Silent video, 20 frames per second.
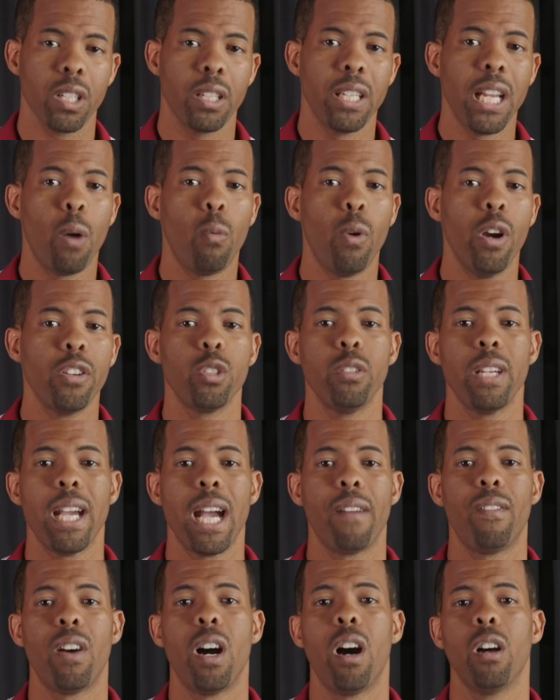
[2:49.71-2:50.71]
Now, once you
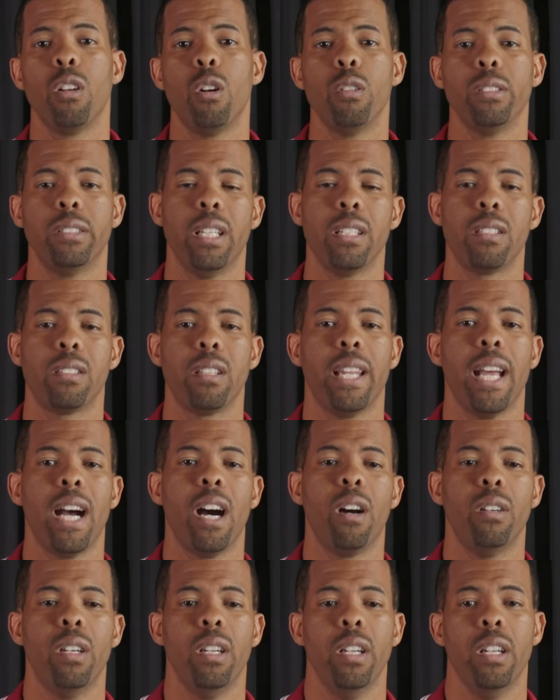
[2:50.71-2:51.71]
have all those listed
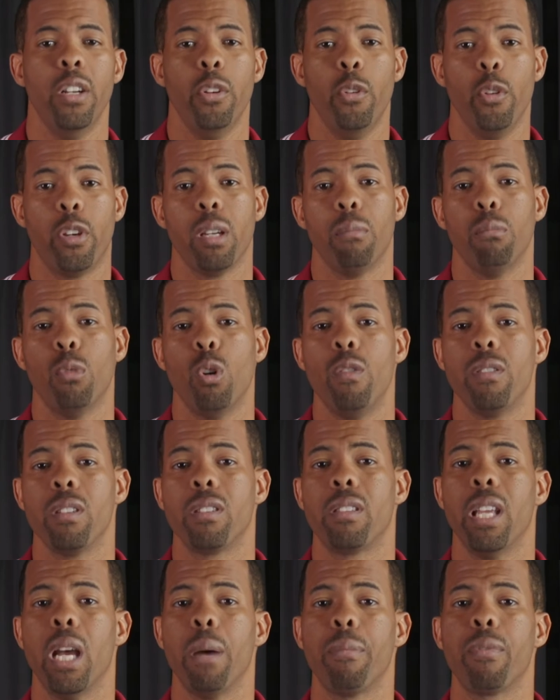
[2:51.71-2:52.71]
out, you can move to
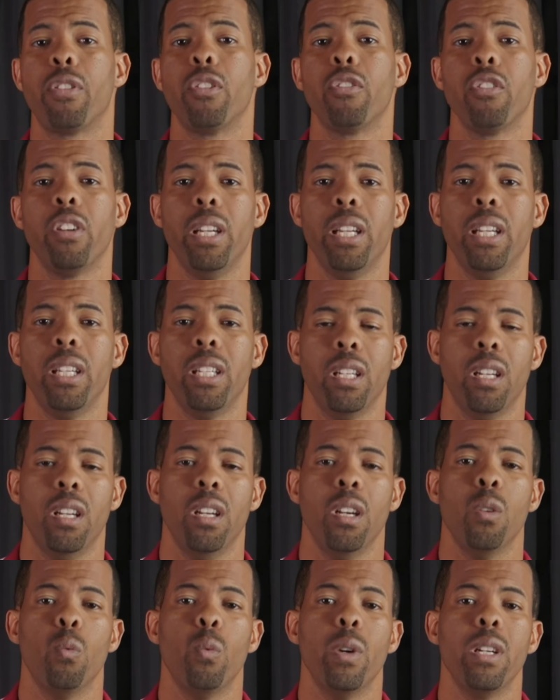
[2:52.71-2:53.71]
step three,
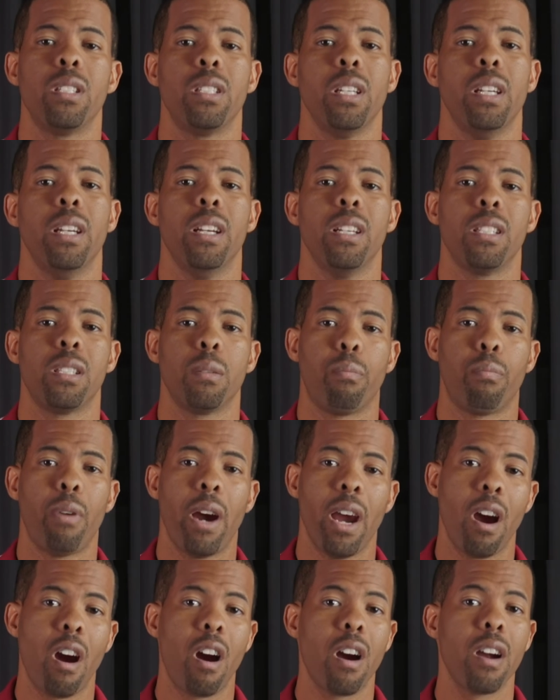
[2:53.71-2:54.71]
which is
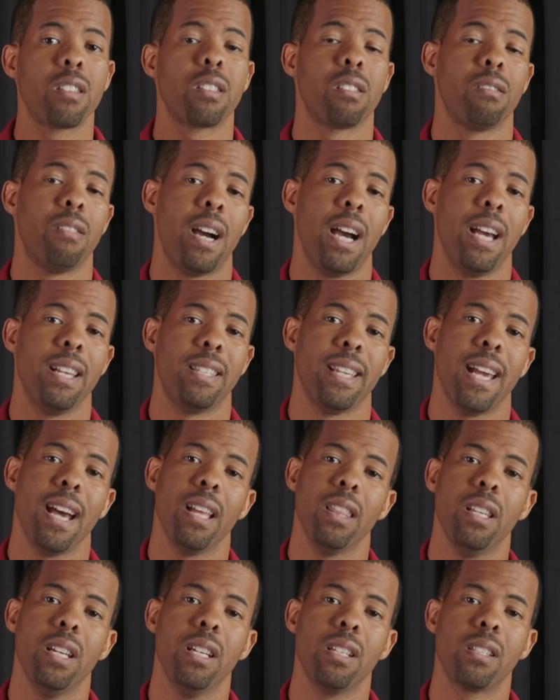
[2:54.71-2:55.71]
prioritize
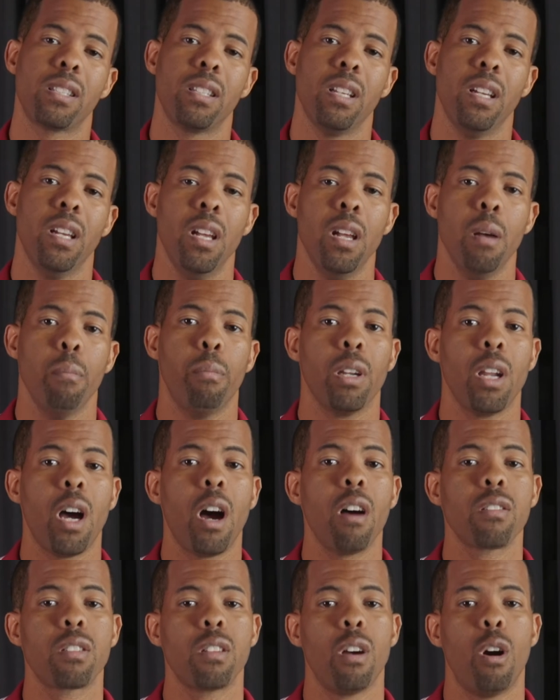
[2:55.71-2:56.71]
that list, but
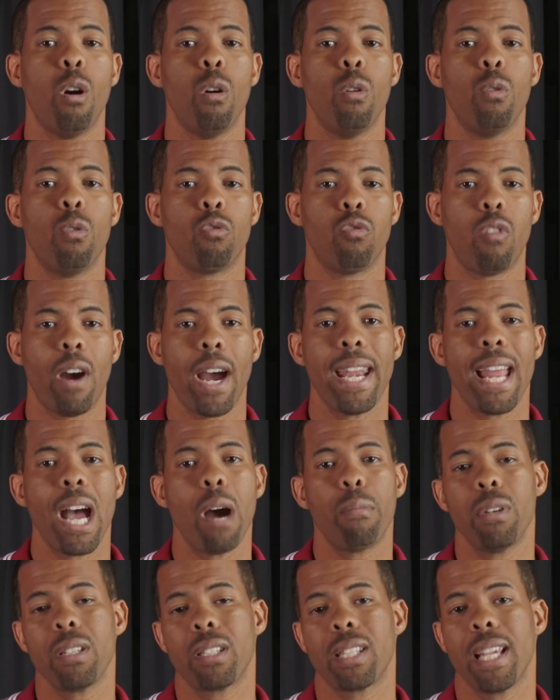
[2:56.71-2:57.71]
also write
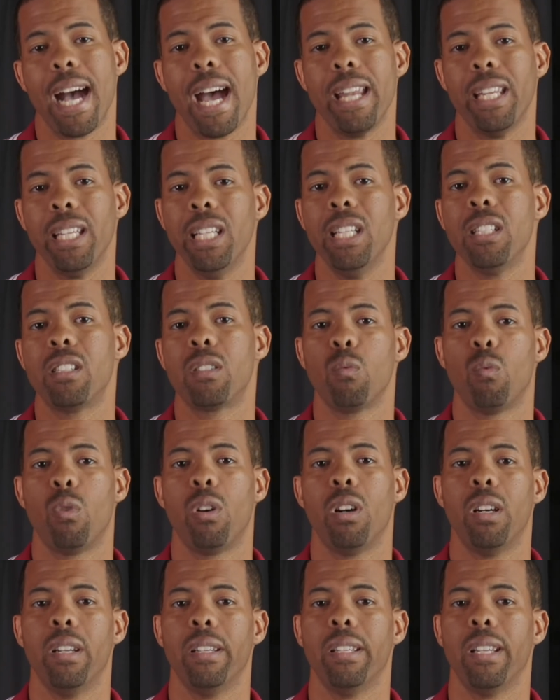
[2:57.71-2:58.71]
out beside each
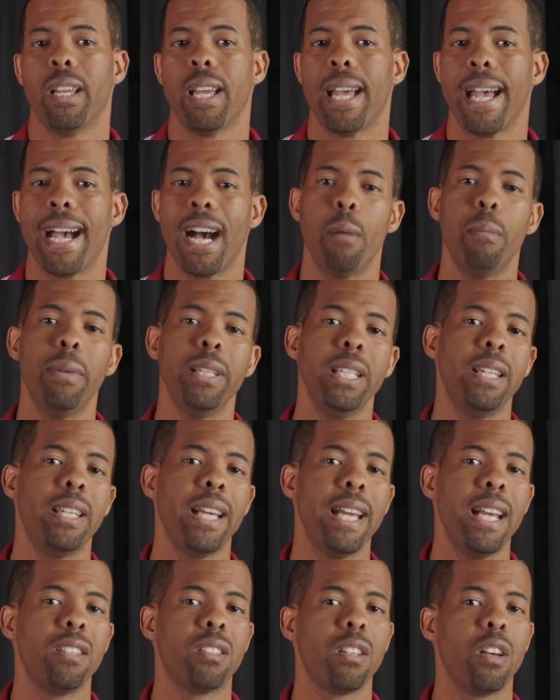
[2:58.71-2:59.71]
one how many
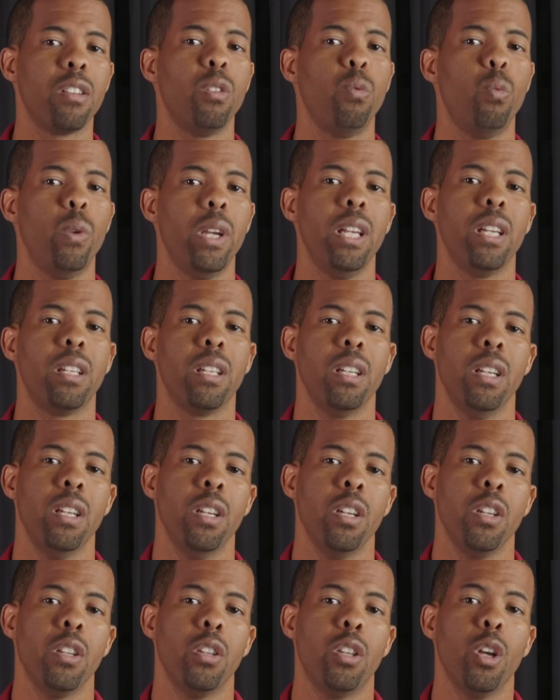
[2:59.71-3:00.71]
days of the week
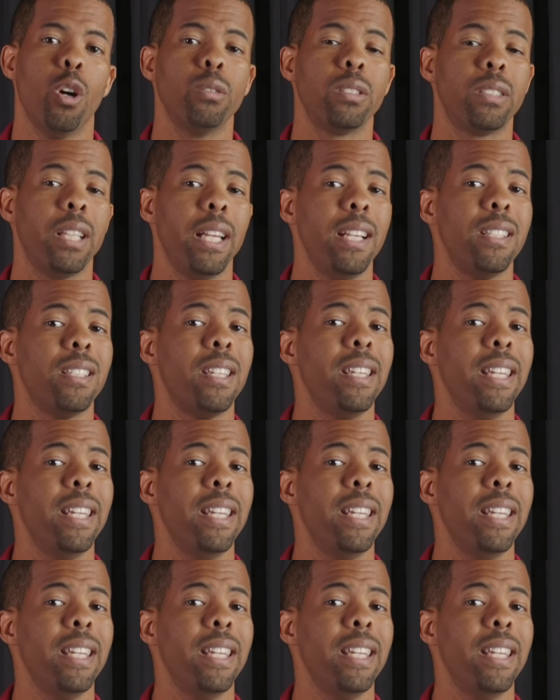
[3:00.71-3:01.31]
those things